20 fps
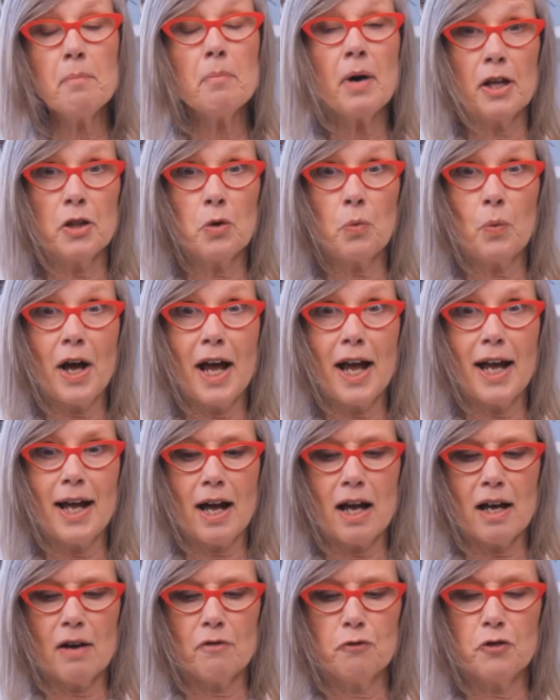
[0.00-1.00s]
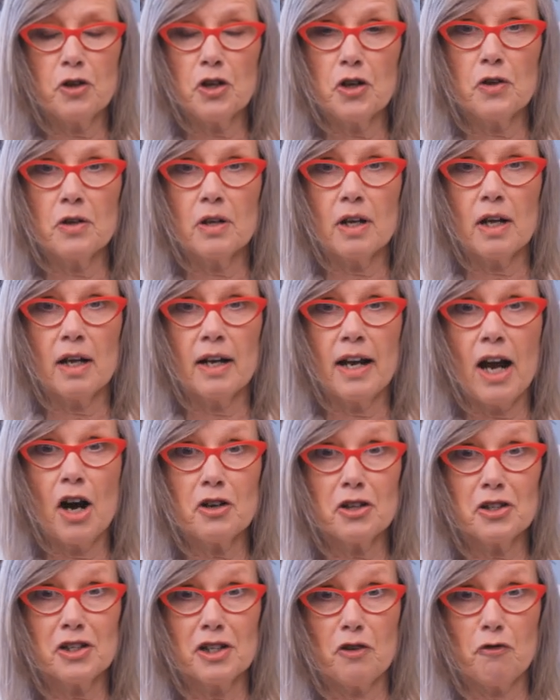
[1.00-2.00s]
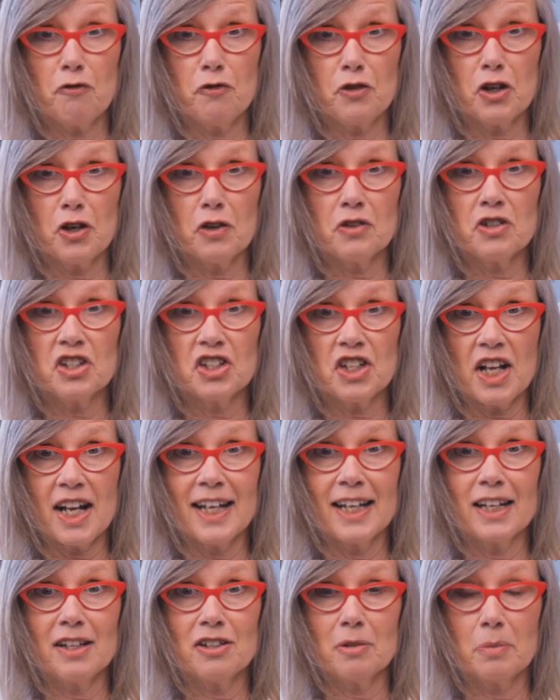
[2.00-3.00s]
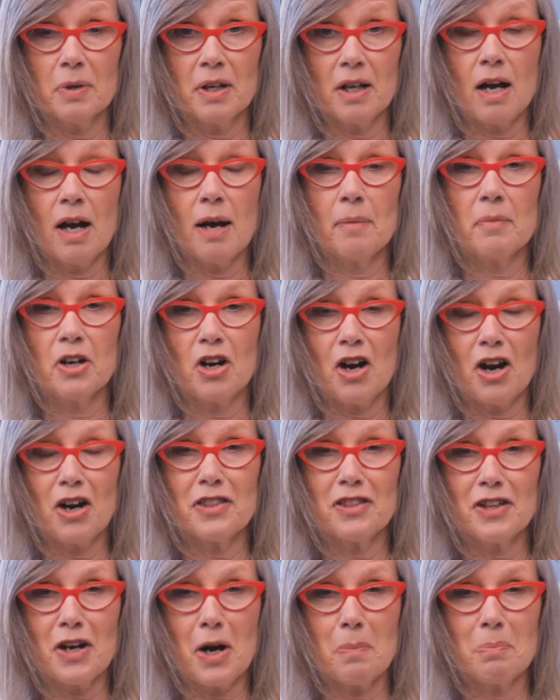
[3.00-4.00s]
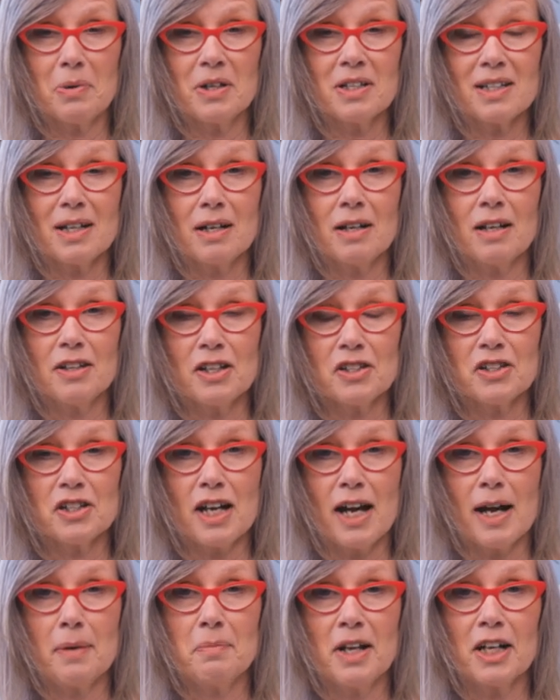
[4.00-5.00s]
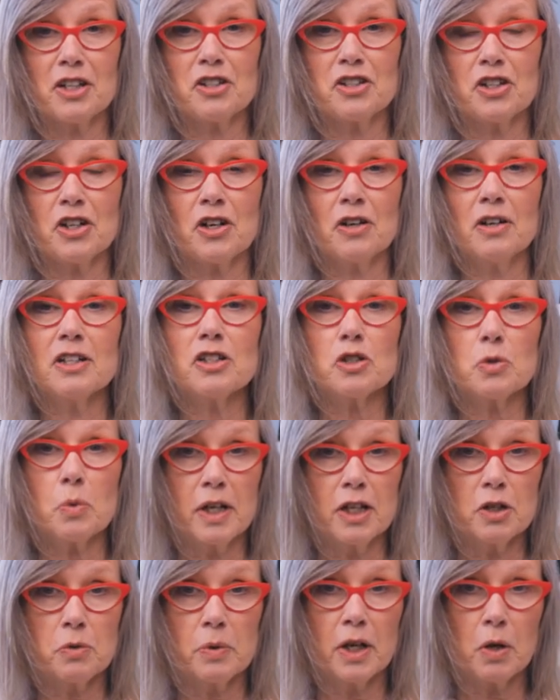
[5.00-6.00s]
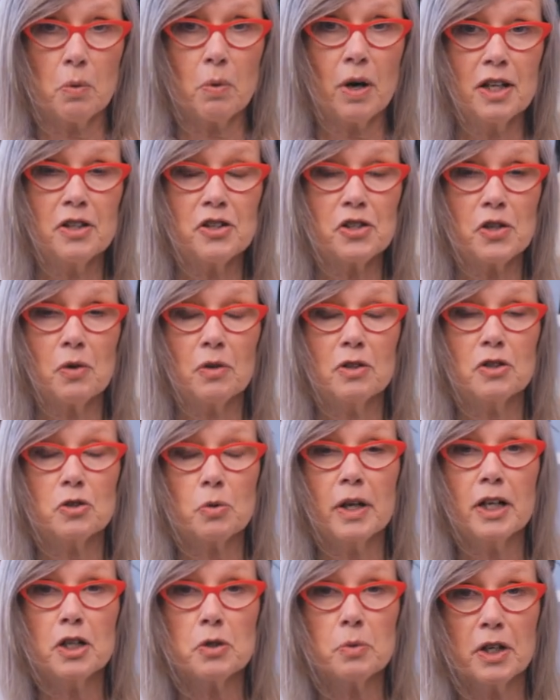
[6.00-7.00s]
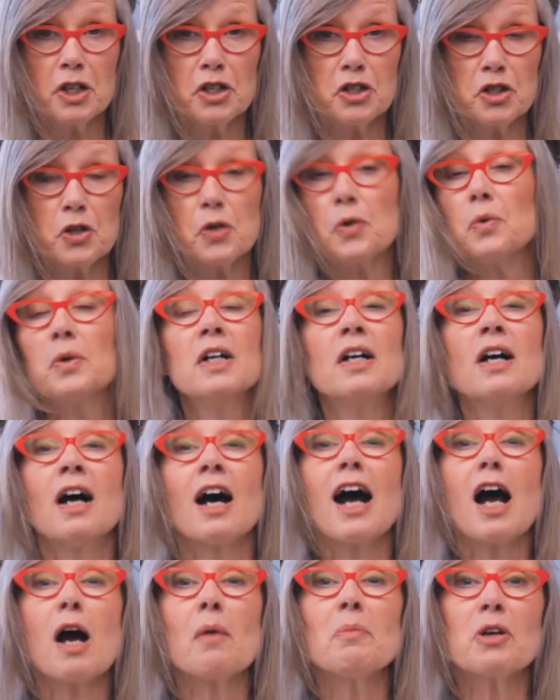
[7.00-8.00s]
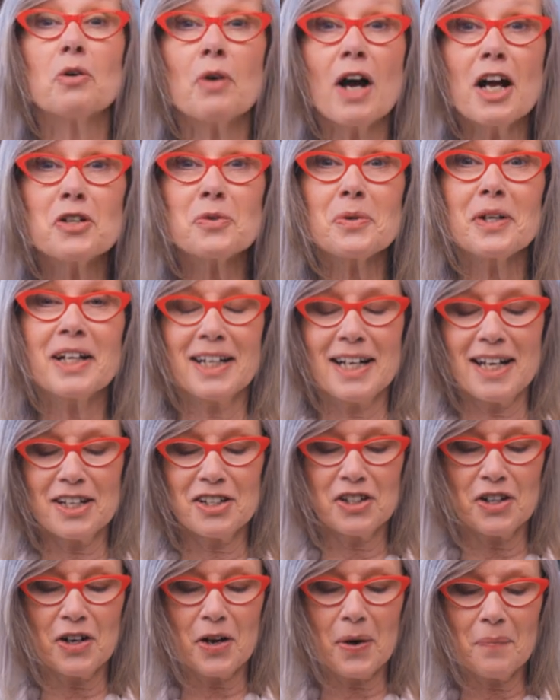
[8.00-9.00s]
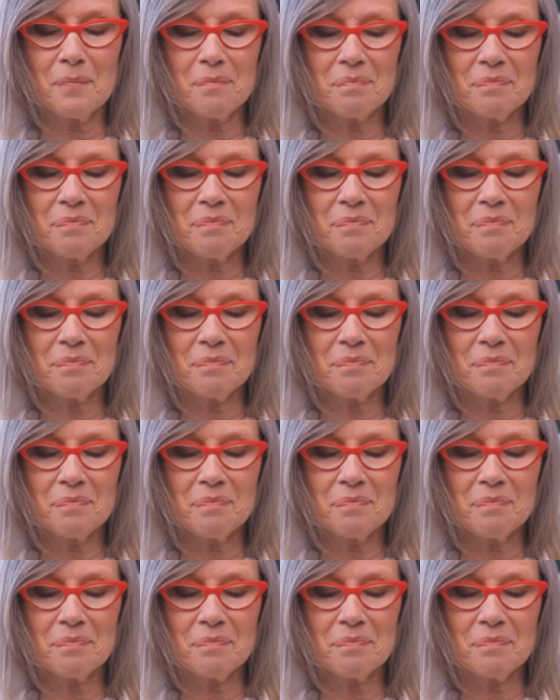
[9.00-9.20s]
by the way, an artist in the field studying to become an art therapist, and this time next year, it's 2021, so in 2022, I'll be graduating next year.